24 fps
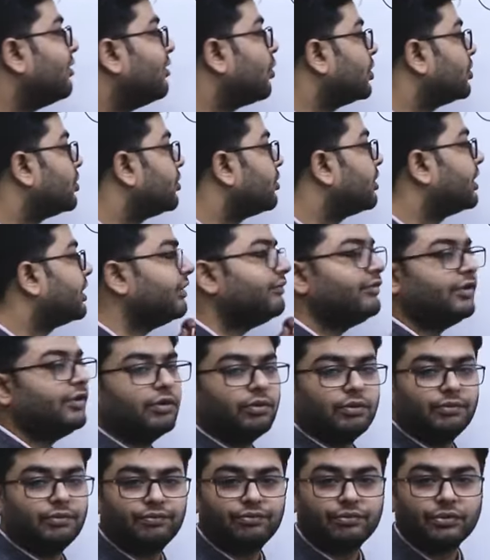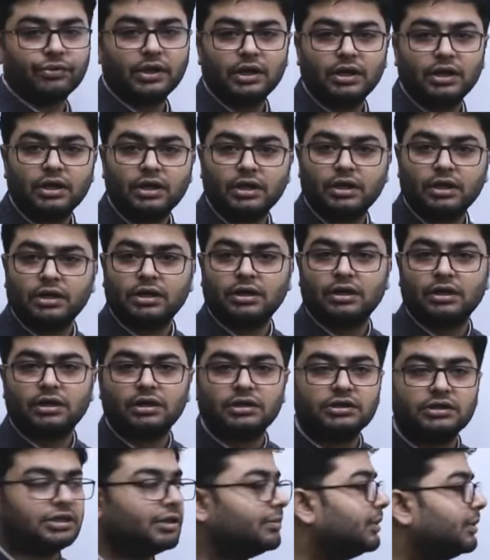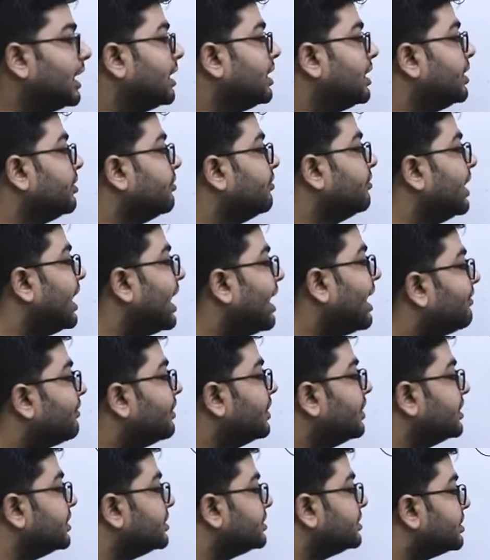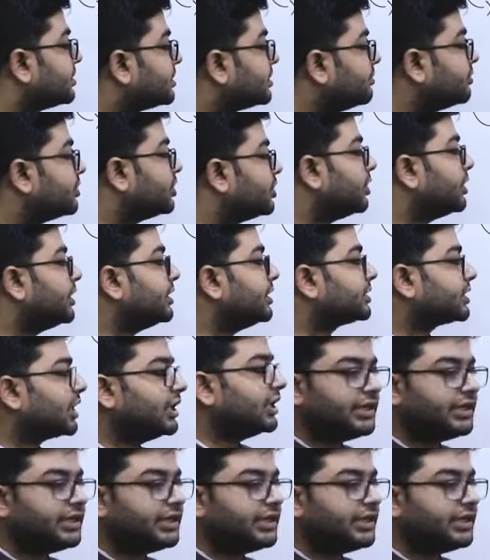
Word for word: I want to give you. Similarly, you will have system theorists,